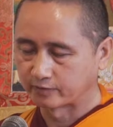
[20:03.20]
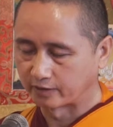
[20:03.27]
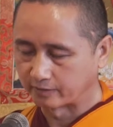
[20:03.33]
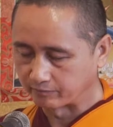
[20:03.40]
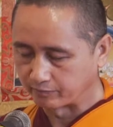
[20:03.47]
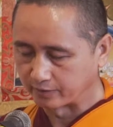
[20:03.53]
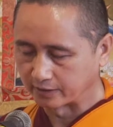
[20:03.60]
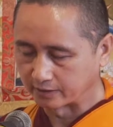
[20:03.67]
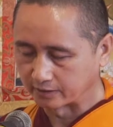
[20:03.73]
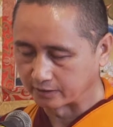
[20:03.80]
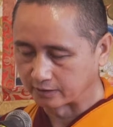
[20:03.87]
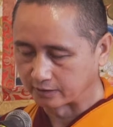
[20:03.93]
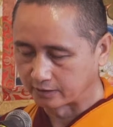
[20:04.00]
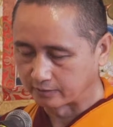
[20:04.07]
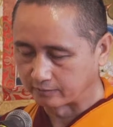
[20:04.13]
and bring
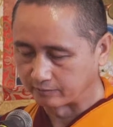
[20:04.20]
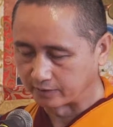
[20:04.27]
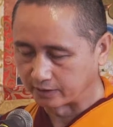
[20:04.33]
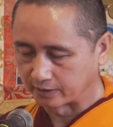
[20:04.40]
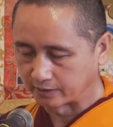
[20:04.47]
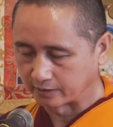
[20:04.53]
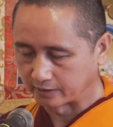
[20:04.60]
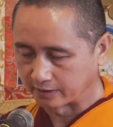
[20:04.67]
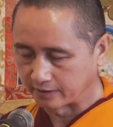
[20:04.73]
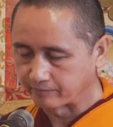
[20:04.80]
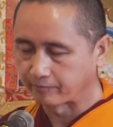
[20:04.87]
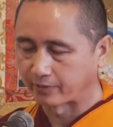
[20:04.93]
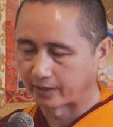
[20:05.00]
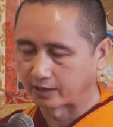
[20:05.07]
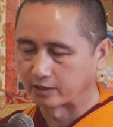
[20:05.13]
bring
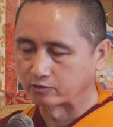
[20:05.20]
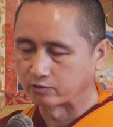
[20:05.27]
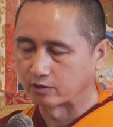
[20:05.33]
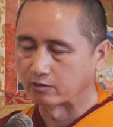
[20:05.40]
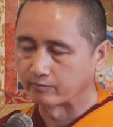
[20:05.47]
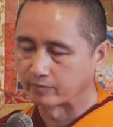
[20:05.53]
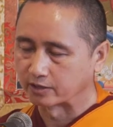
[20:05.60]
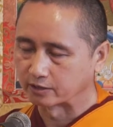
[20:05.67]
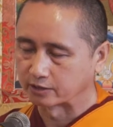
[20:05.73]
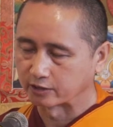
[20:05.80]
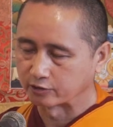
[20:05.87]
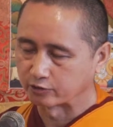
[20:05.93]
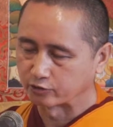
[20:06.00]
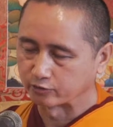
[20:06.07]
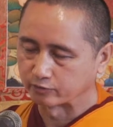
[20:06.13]
impact into our mental
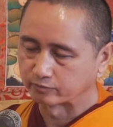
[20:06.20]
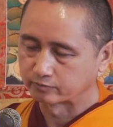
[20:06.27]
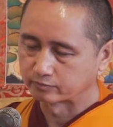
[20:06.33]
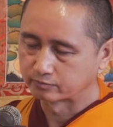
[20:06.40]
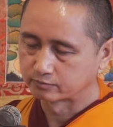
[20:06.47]
continuum.